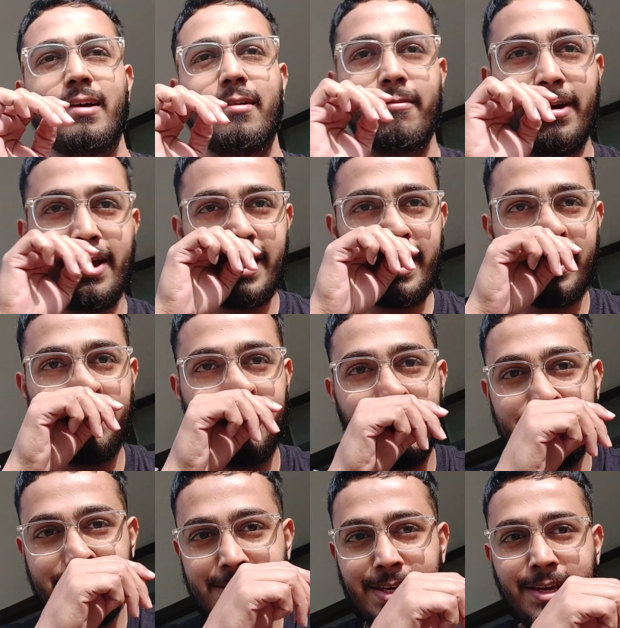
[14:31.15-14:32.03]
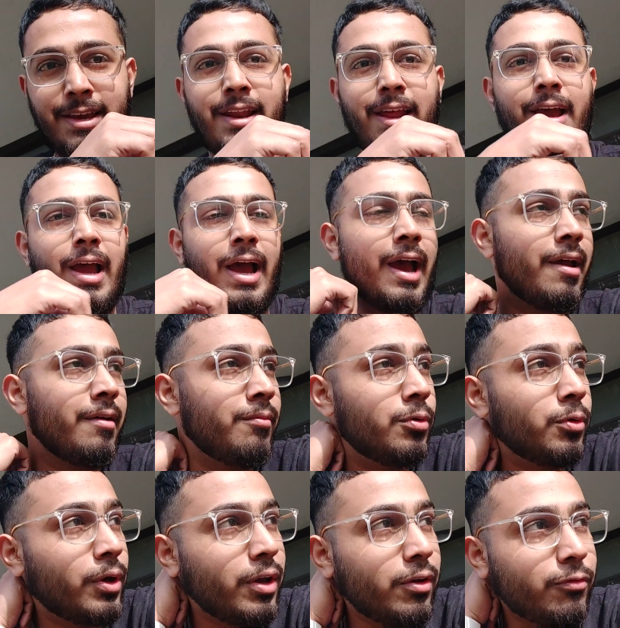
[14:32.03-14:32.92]
very amazing, and I
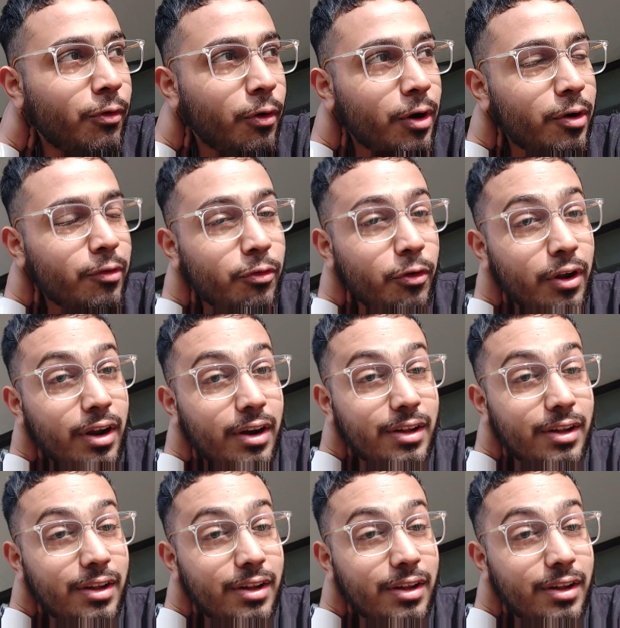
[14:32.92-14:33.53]
am looking forward for